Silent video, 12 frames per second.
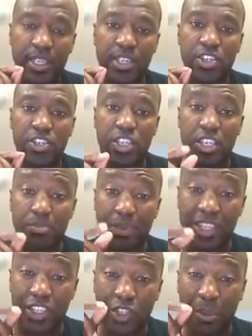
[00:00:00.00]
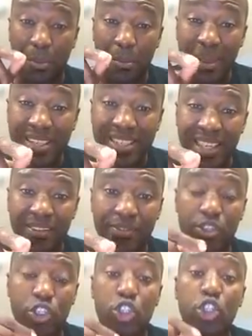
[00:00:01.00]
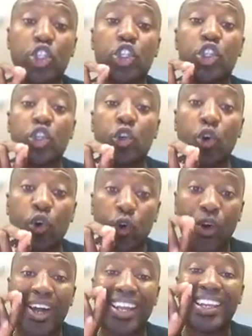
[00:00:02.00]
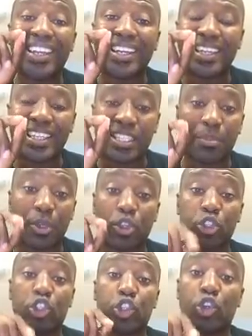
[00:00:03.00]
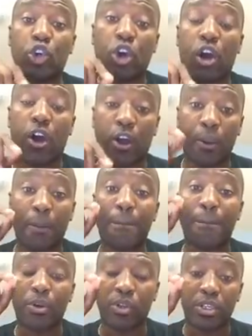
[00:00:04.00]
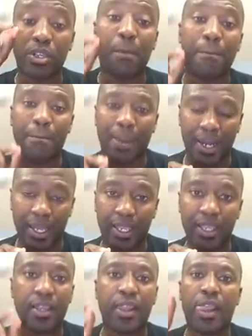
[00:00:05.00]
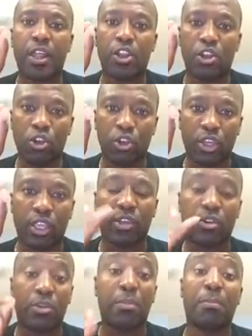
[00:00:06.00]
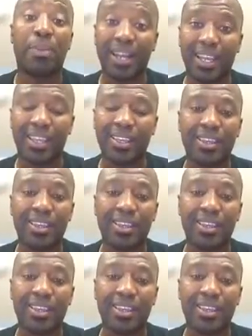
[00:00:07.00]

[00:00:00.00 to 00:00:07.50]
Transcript: she's been submissive to your needs because you're on point by looking good, by